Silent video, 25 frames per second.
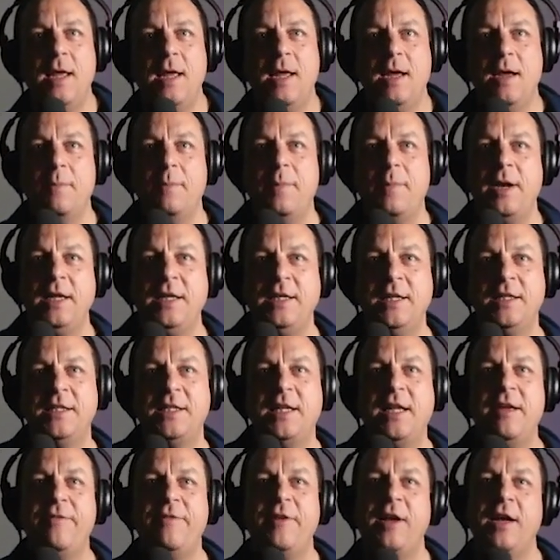But it does
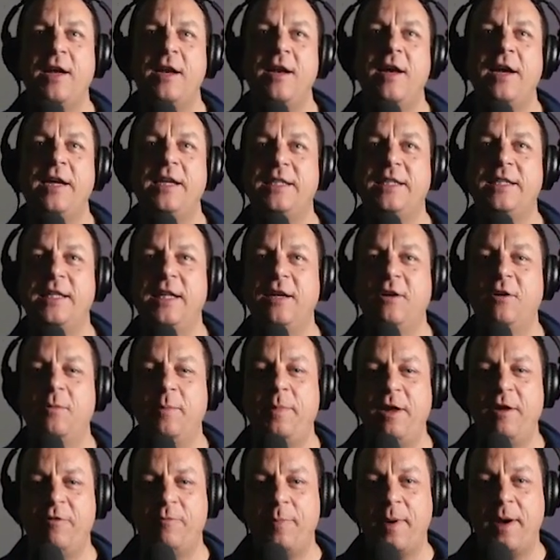give it a nice little
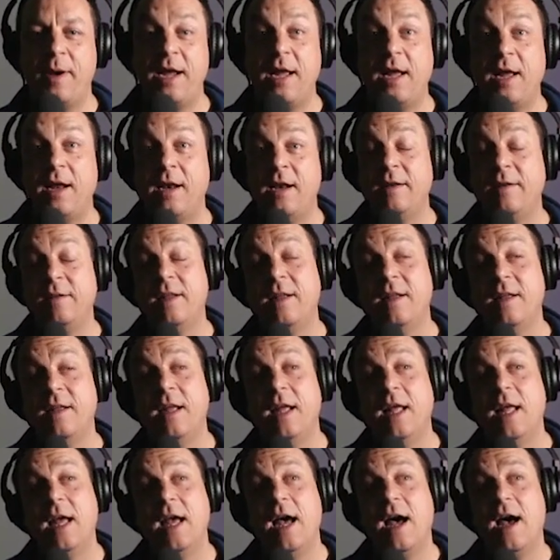bit of bite. And
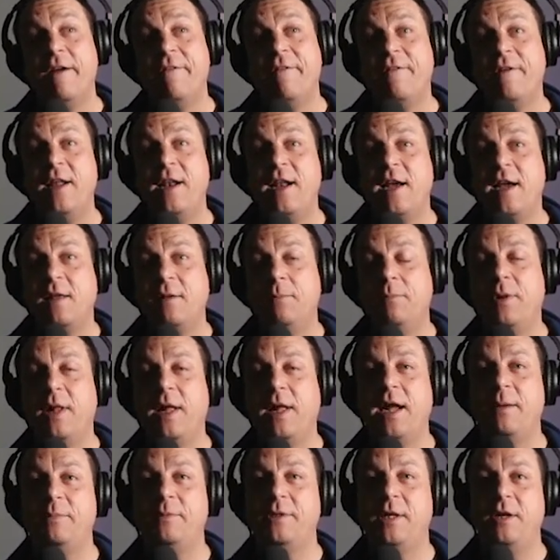I find I can
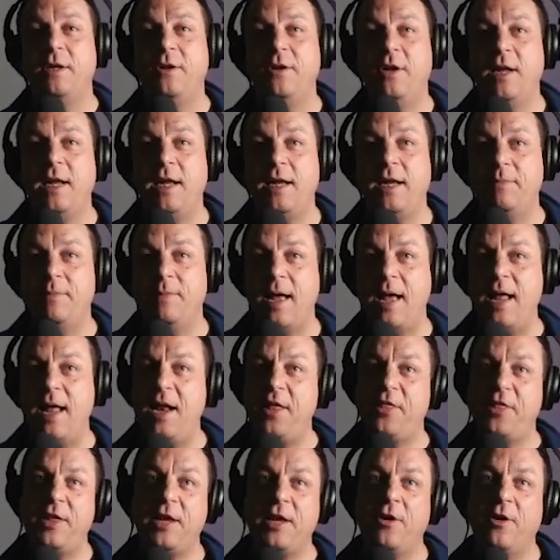play absolutely
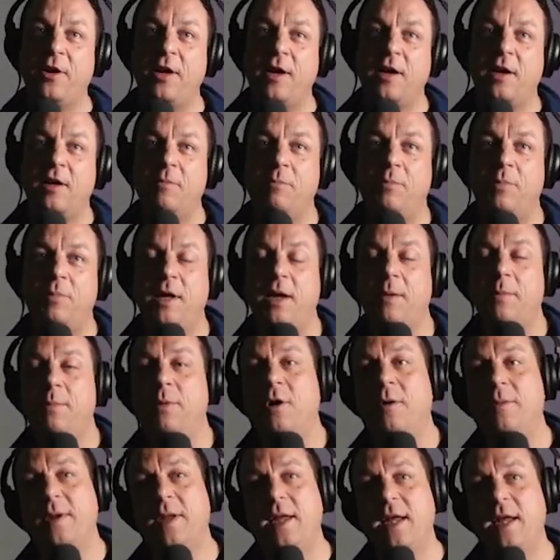anything on it. I can play a
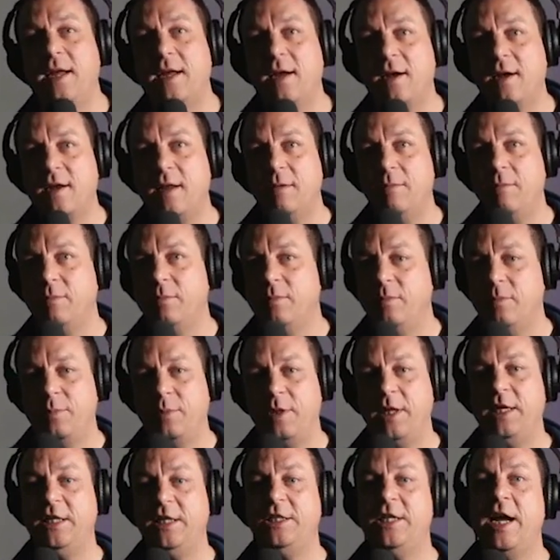pop gig. I can
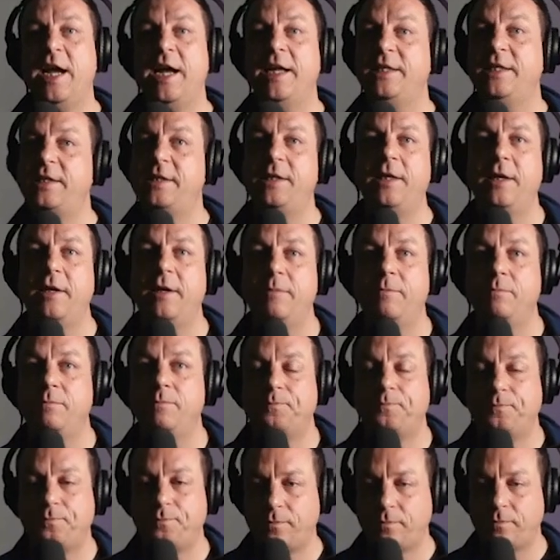play jazz, you know.
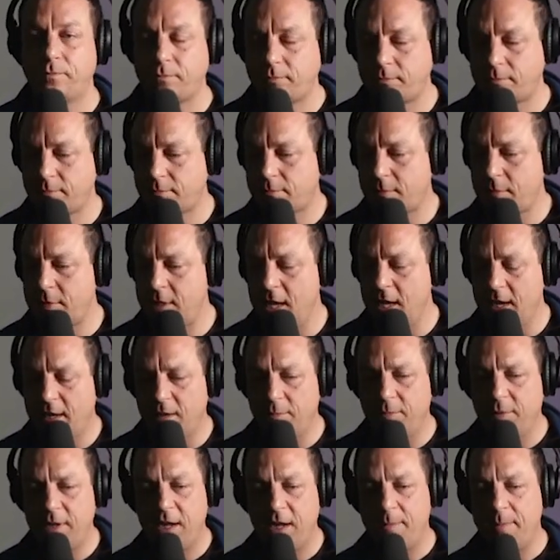I
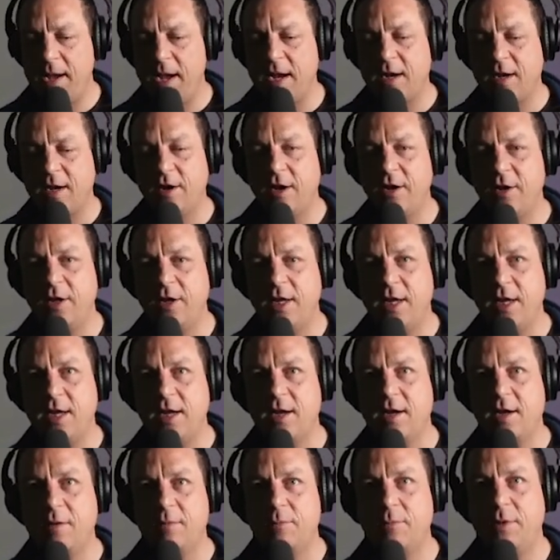can play a background gig.
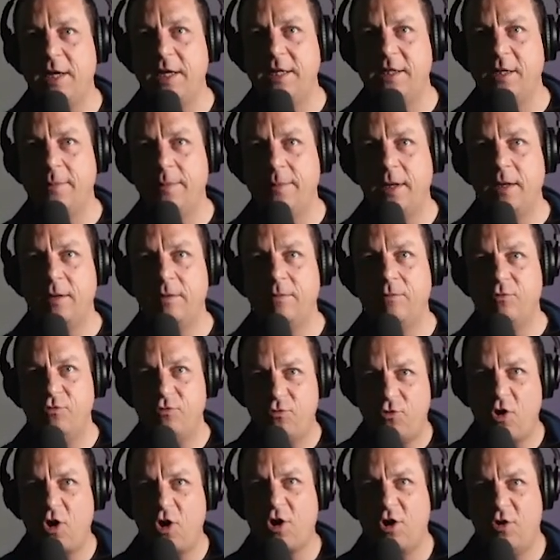I can play something
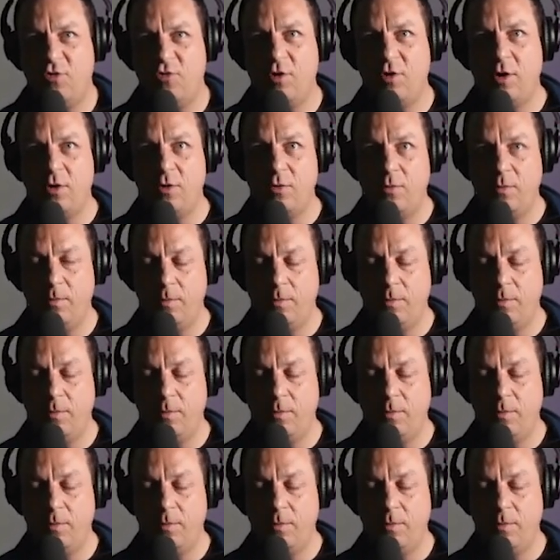rock and roll.